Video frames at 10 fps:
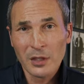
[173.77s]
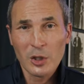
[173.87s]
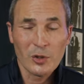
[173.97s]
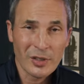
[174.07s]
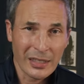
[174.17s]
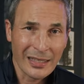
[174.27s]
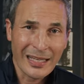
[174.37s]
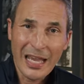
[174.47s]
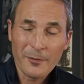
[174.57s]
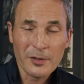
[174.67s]
You see,
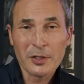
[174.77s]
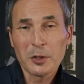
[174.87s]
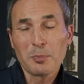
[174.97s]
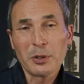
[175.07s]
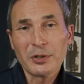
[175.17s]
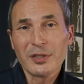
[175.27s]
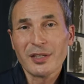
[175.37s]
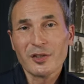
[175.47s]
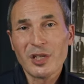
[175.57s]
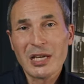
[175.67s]
every single person
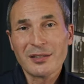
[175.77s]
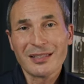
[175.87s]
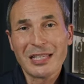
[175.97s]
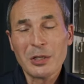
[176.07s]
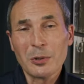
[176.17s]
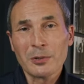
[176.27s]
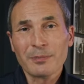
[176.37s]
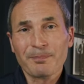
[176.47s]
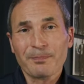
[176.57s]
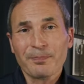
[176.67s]
that Jesus healed,
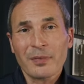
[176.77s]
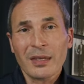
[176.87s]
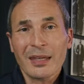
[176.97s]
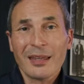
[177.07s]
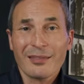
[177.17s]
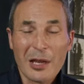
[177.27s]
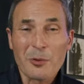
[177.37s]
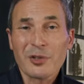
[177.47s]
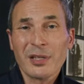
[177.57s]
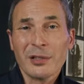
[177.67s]
they
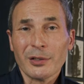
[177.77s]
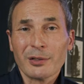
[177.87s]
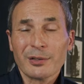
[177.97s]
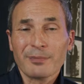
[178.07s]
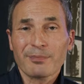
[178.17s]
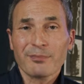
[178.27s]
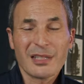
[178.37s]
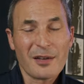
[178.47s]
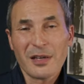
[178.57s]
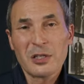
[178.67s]
were sinners.
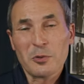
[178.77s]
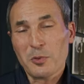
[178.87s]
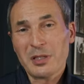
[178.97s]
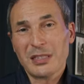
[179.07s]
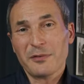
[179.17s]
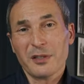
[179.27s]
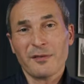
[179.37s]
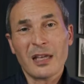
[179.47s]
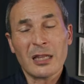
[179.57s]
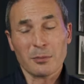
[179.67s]
Salvation wasn't even
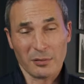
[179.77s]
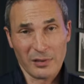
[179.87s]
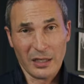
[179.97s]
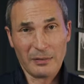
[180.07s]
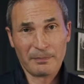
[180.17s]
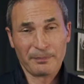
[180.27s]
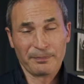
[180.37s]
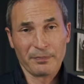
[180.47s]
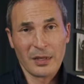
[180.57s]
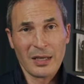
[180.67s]
available yet.
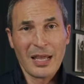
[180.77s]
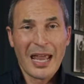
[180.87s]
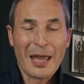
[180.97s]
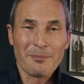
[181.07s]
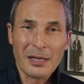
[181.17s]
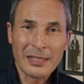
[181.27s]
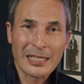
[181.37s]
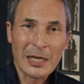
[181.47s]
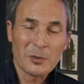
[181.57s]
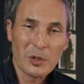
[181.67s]
And many
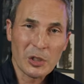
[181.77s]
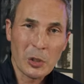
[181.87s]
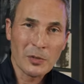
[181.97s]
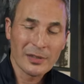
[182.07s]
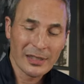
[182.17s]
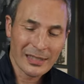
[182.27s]
times we use the